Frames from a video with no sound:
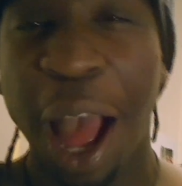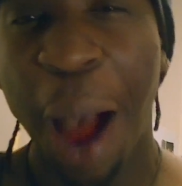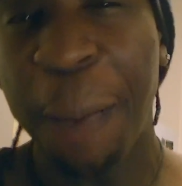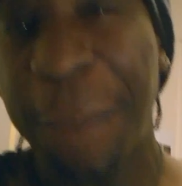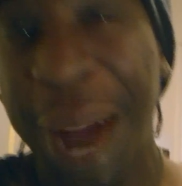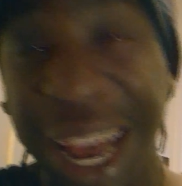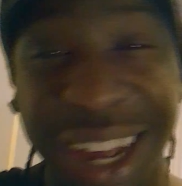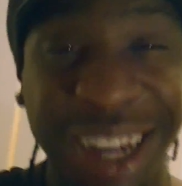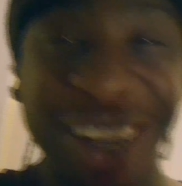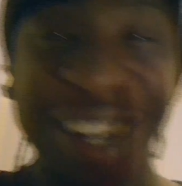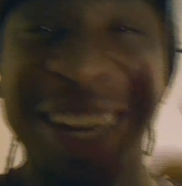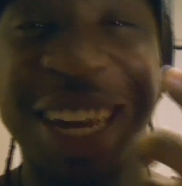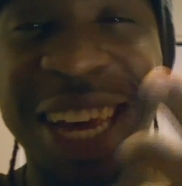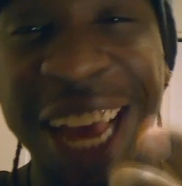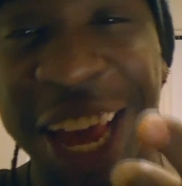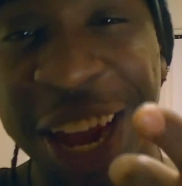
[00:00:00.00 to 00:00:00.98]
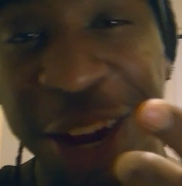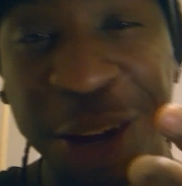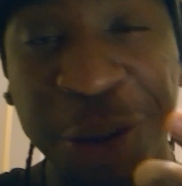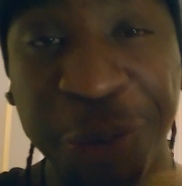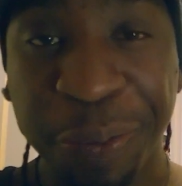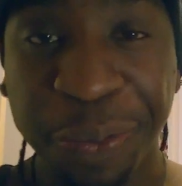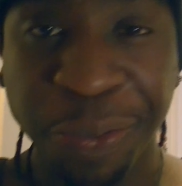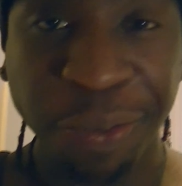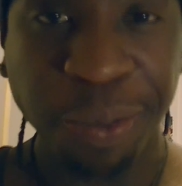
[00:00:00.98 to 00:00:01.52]
I might cook
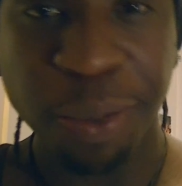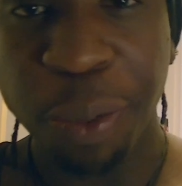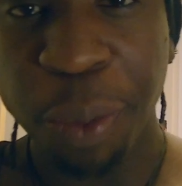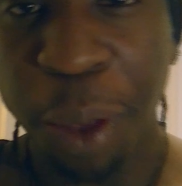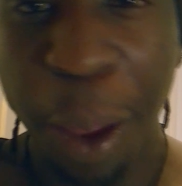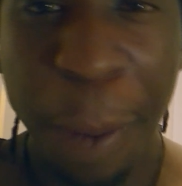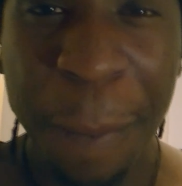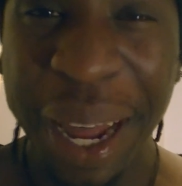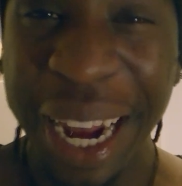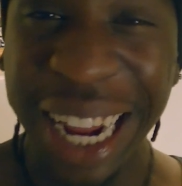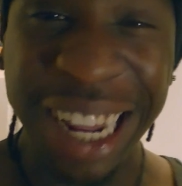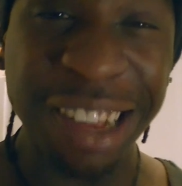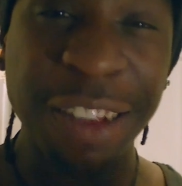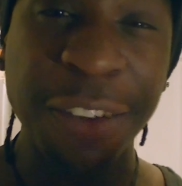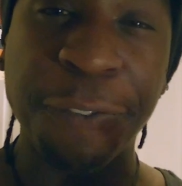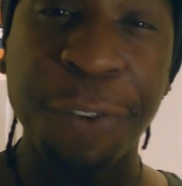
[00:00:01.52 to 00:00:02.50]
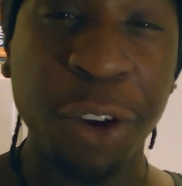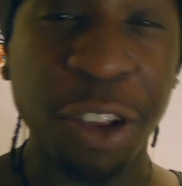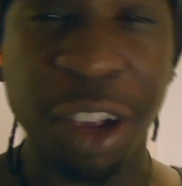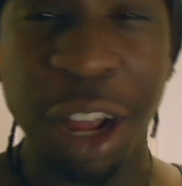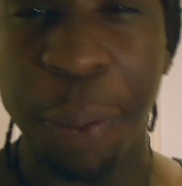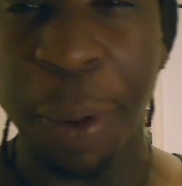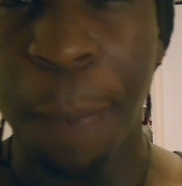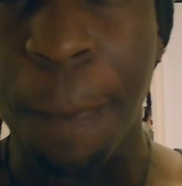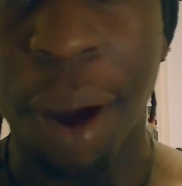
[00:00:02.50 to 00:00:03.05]
ghetto but at least the food is
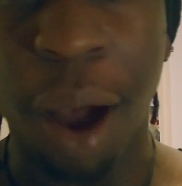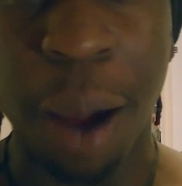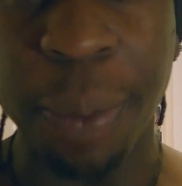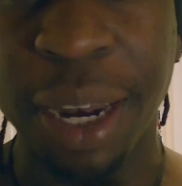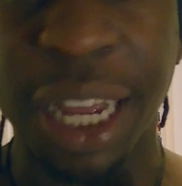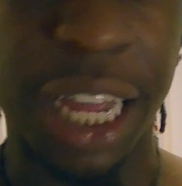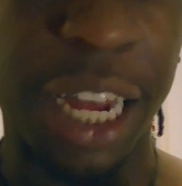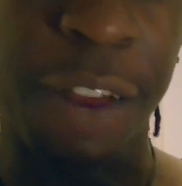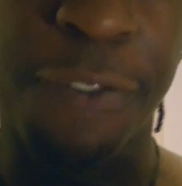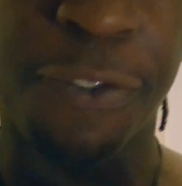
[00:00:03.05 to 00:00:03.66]
gonna be bomb diggity